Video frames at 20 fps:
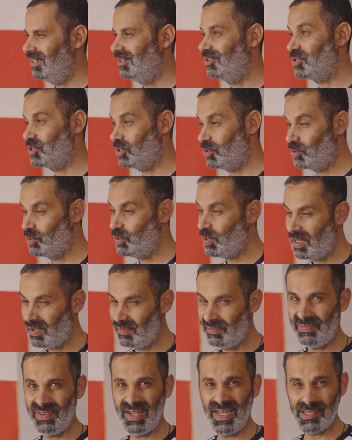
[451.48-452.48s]
So you
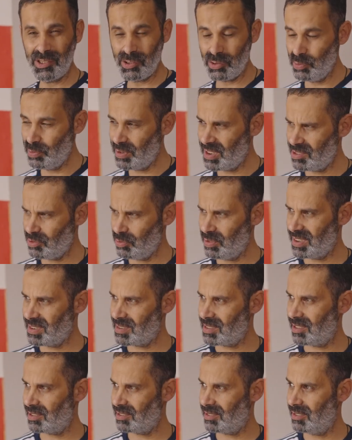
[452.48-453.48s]
have, as soon as you
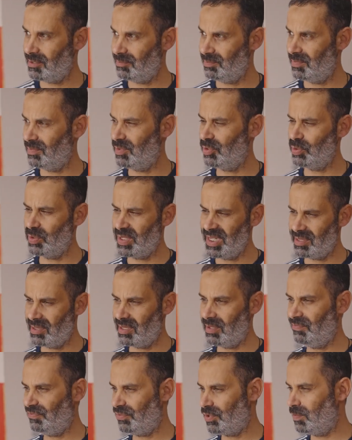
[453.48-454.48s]
extract them, you get
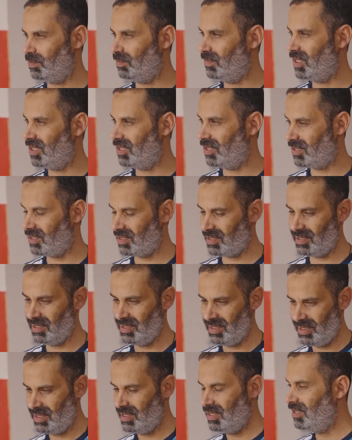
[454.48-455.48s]
them from
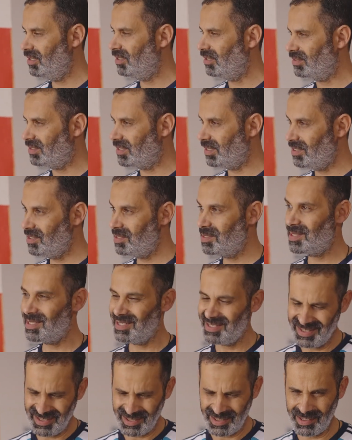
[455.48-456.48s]
trees.
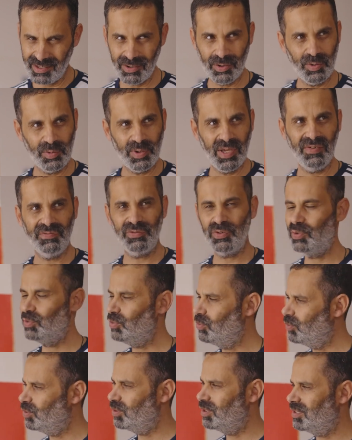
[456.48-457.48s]
We have
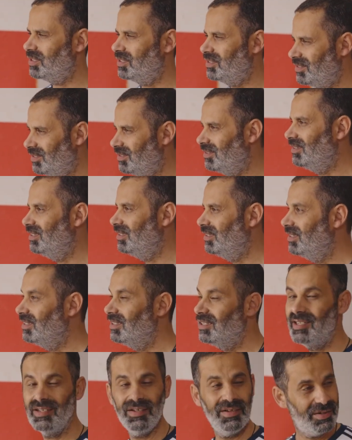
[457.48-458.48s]
to
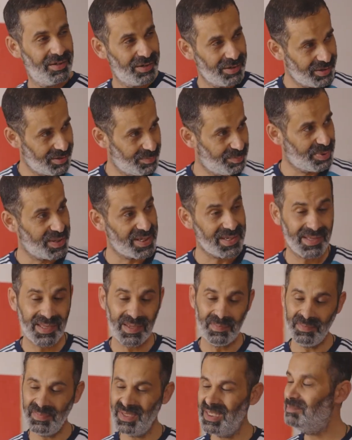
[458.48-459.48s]
press
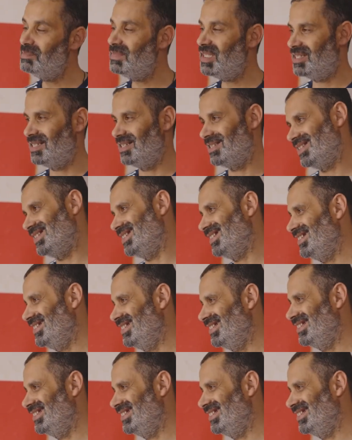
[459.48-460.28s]
them immediately.